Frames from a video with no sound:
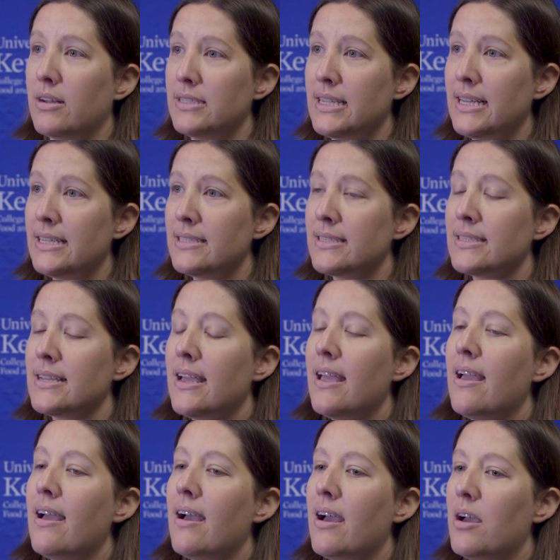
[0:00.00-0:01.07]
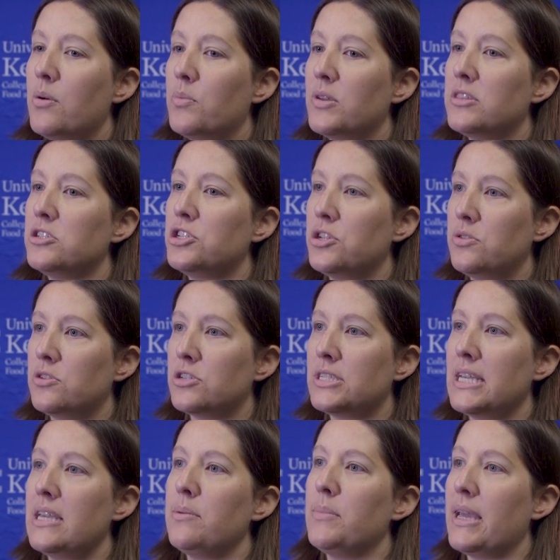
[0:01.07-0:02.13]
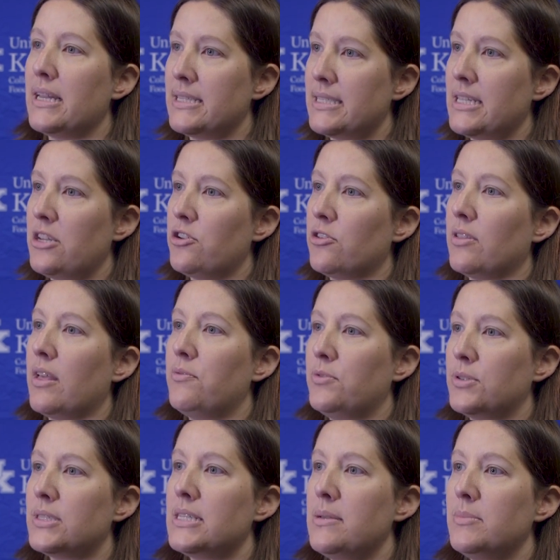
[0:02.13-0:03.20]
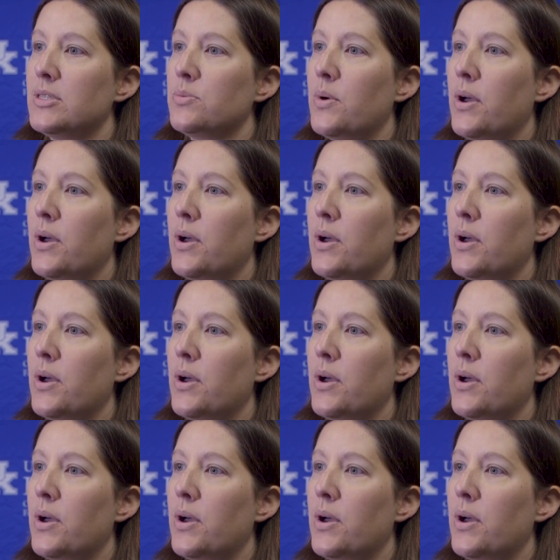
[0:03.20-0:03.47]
contest um, with a junior team and a senior level team as